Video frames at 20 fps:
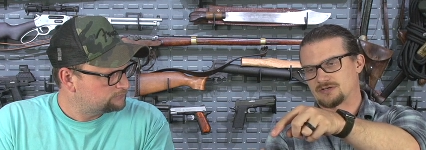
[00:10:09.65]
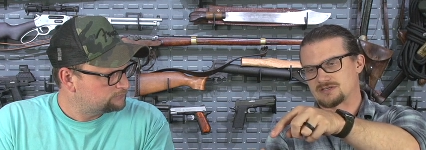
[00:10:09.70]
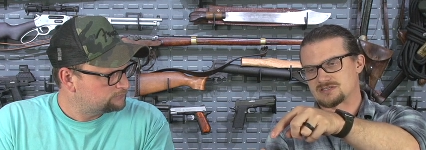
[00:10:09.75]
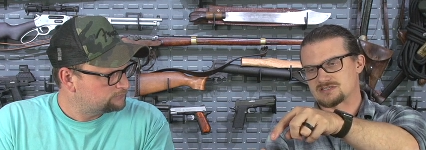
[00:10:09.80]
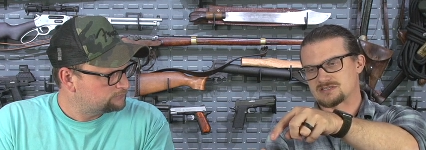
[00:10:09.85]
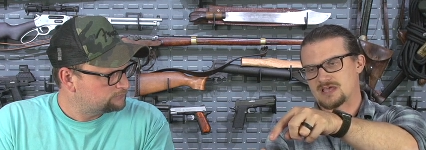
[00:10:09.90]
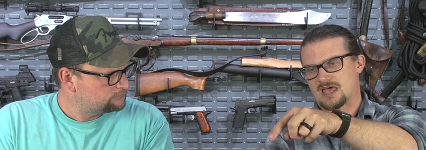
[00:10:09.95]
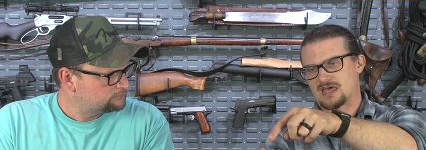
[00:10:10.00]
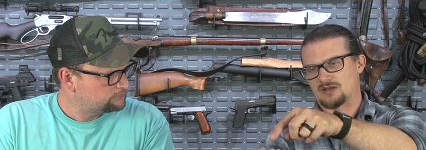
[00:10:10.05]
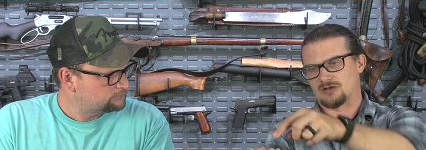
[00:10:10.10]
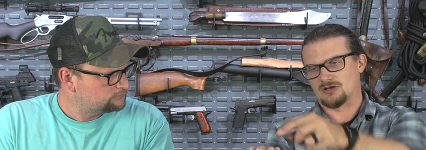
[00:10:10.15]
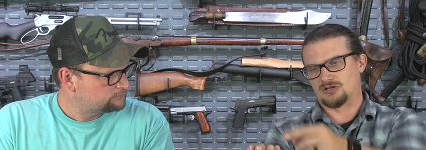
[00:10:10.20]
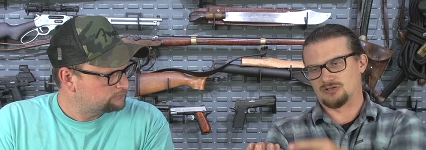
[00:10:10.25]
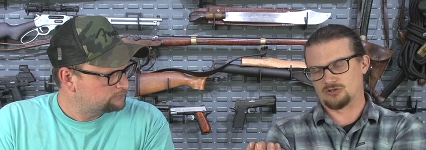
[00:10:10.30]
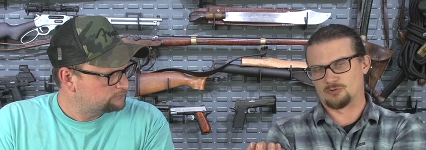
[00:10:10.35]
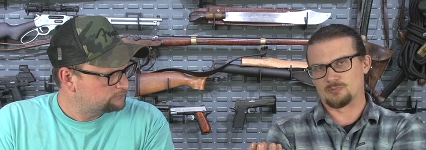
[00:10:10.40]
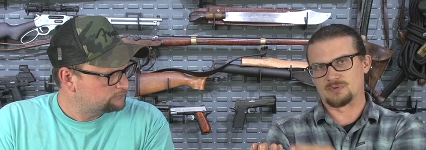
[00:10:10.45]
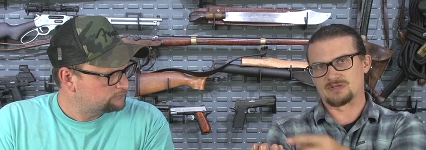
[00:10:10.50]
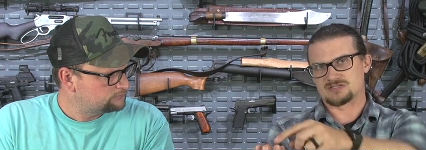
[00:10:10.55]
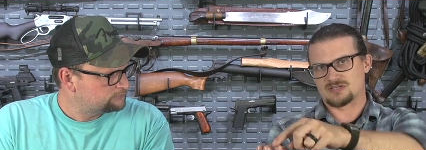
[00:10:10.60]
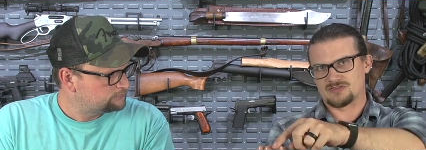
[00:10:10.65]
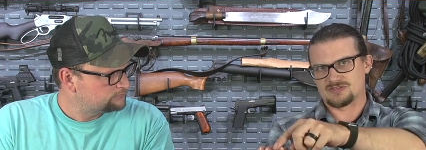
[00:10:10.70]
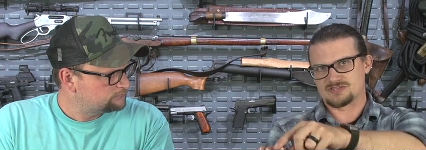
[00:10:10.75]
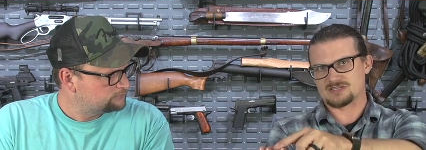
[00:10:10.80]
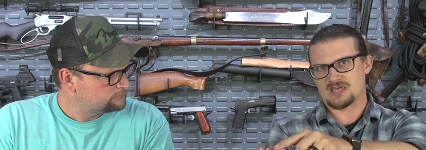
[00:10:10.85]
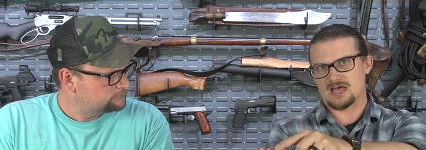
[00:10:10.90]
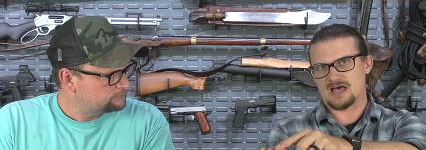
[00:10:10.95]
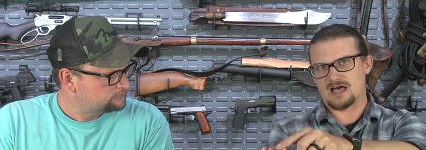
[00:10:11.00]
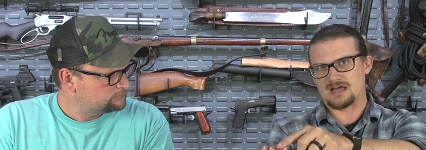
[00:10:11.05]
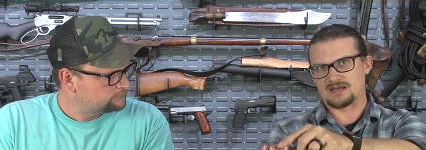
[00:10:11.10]
Speaker 1: gets set a little bit to the
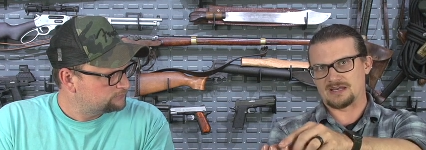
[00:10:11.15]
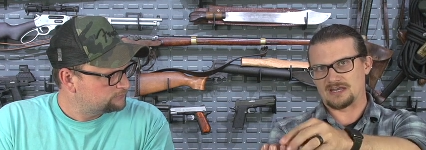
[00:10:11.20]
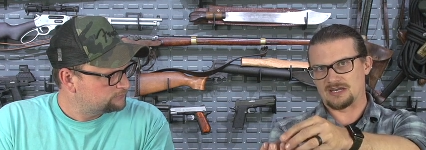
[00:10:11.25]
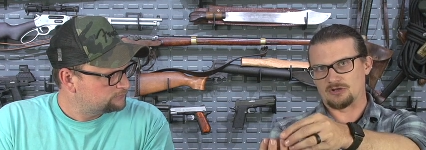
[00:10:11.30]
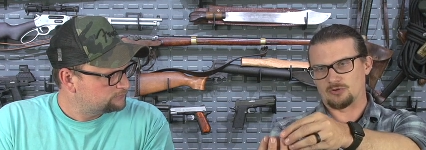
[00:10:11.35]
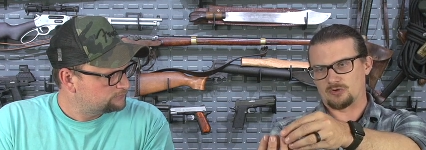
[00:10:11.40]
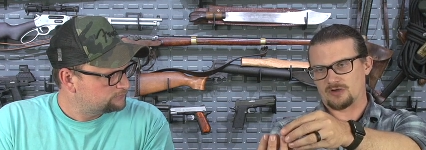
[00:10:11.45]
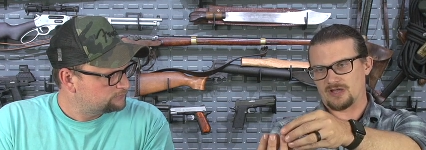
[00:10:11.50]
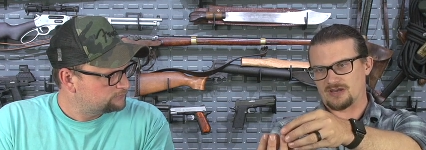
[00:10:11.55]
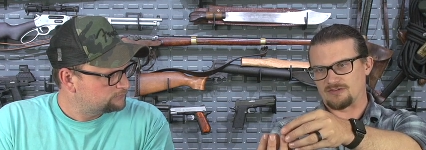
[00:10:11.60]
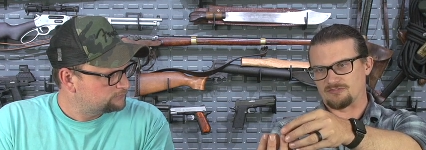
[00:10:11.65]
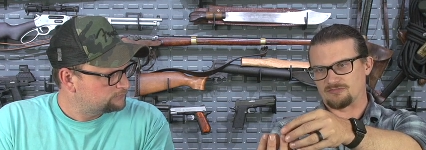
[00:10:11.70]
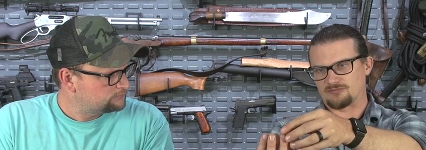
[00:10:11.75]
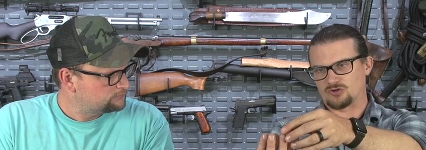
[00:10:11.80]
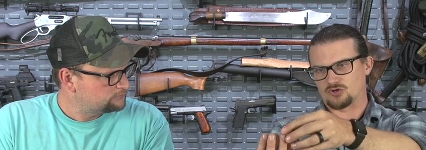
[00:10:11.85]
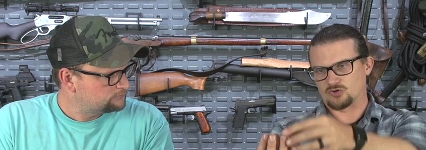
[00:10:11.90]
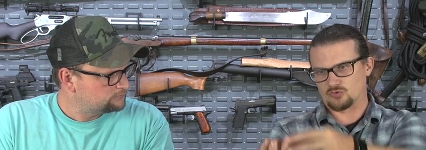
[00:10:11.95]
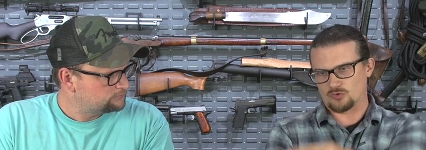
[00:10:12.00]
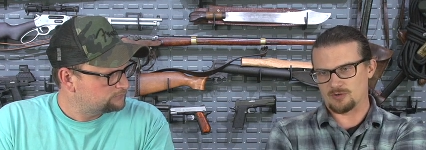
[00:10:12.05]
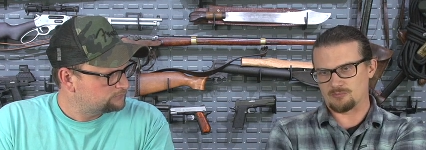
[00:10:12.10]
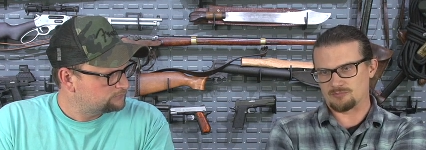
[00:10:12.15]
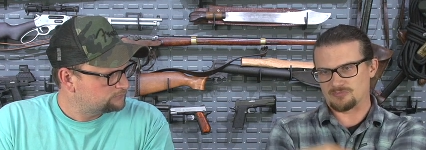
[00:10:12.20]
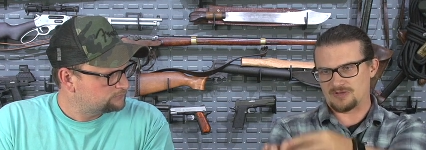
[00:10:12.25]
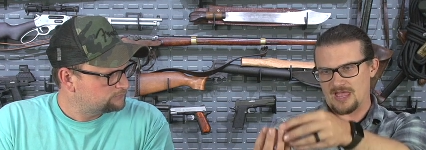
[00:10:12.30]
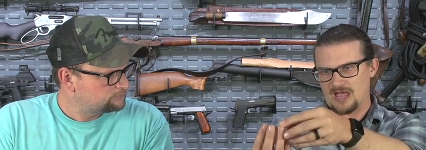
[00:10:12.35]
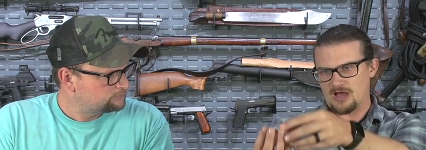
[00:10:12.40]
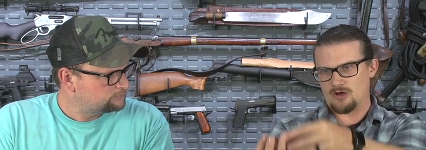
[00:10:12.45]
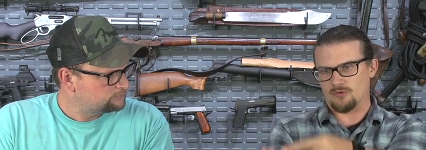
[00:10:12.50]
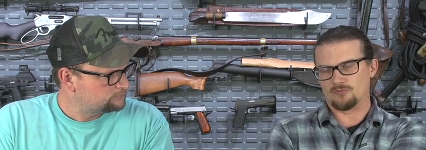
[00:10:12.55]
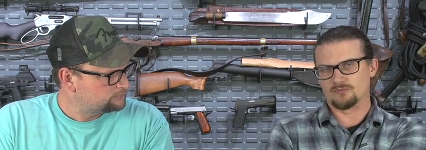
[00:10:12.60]
side and it'll kind of crimp
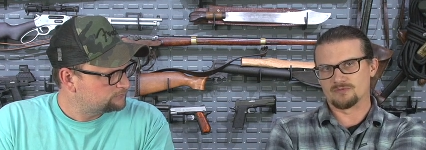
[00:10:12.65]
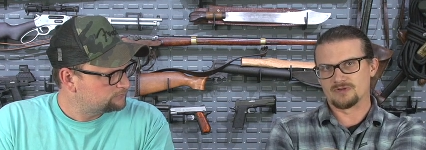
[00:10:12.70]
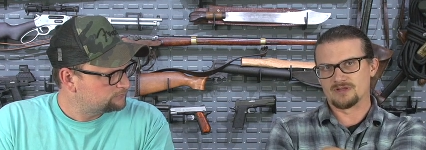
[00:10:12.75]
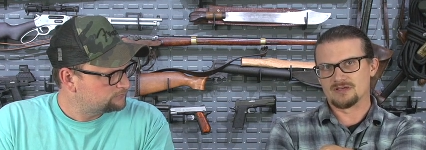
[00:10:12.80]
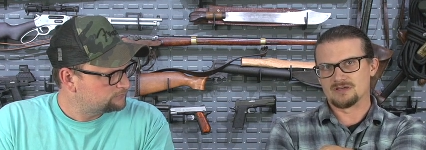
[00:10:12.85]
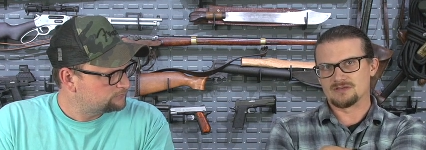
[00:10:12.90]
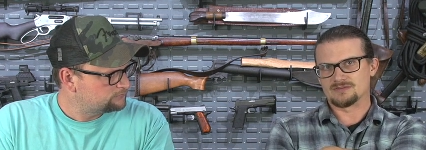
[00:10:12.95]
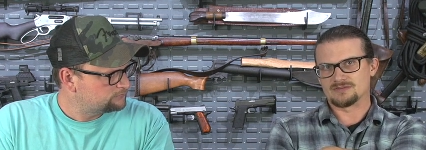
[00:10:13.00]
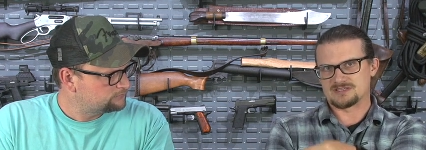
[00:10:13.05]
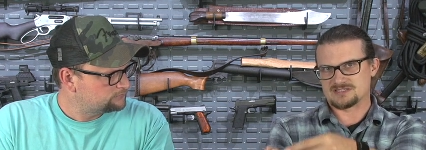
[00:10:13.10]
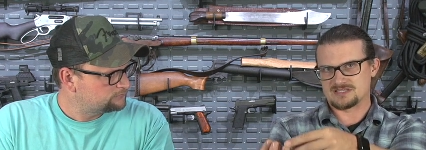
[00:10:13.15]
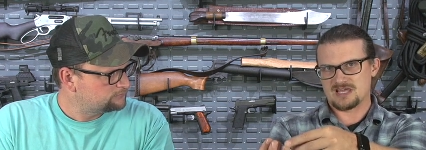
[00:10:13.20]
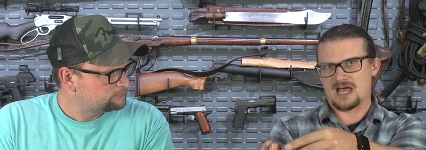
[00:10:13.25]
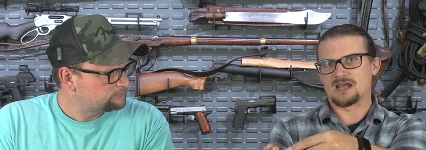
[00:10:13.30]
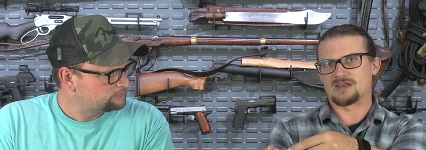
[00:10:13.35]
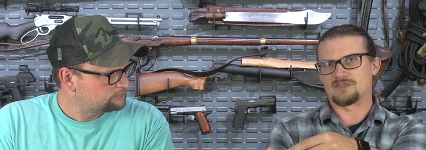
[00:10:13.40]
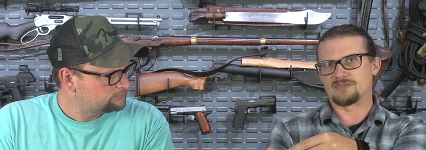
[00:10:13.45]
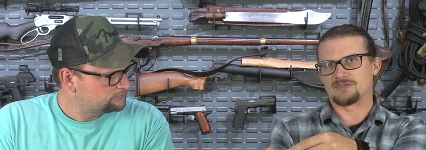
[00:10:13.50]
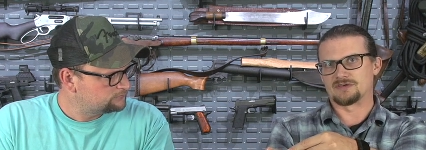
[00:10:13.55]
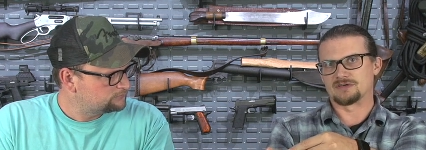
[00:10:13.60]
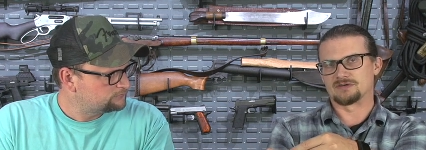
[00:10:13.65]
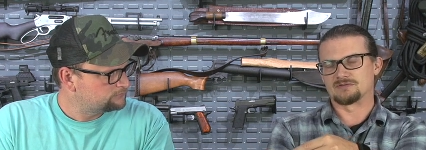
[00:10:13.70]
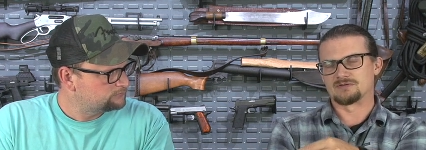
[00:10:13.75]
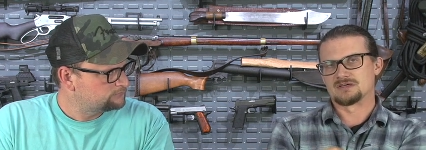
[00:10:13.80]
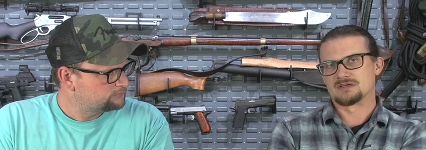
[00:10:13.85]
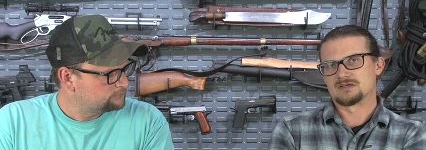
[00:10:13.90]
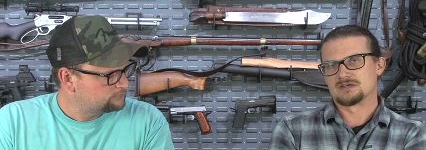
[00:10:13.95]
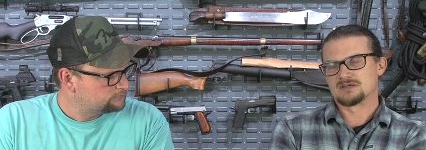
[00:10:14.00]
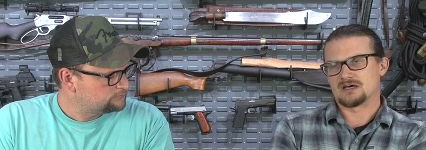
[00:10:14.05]
down the side of the